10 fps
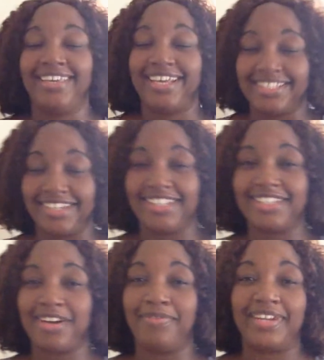He entered into
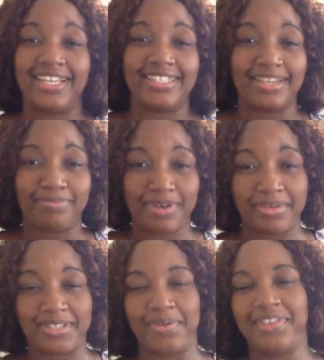covenant and
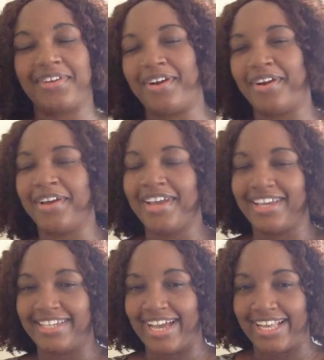promised with her
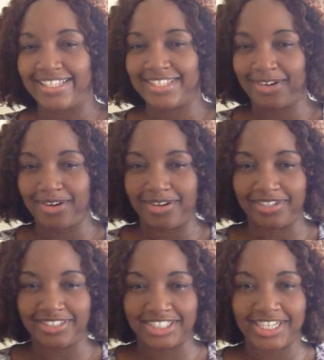that
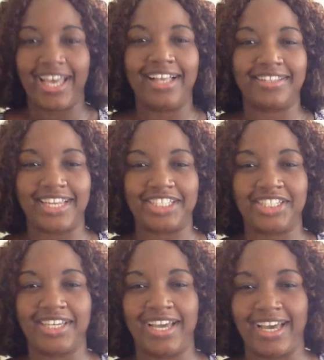her child that
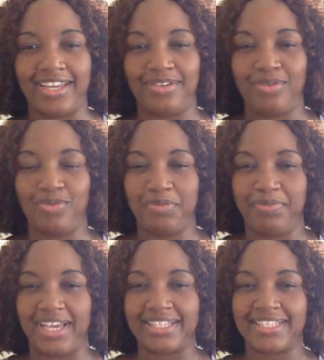she had would
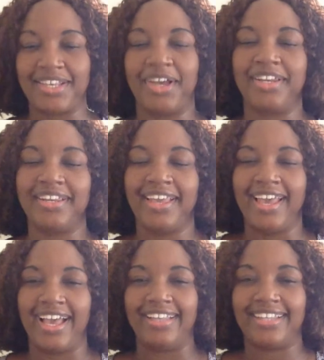be a son,
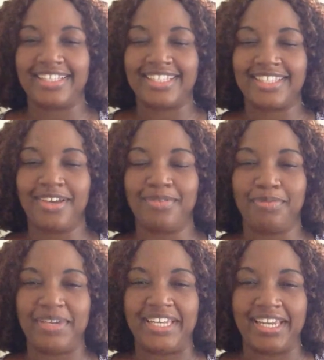and that son
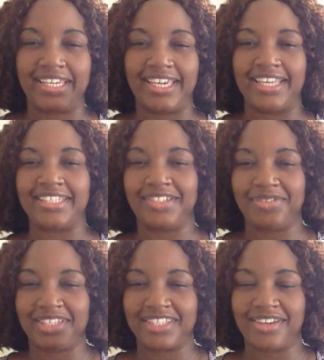would be dedicated to
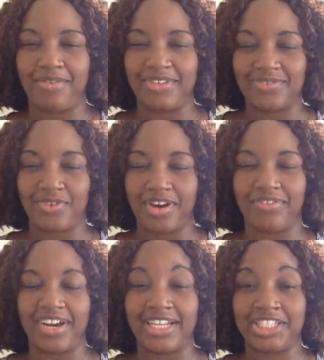his service
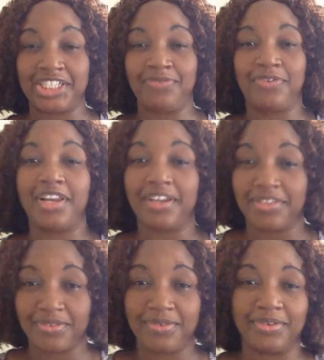forever. And she
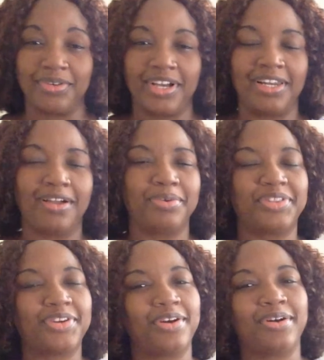followed through along with her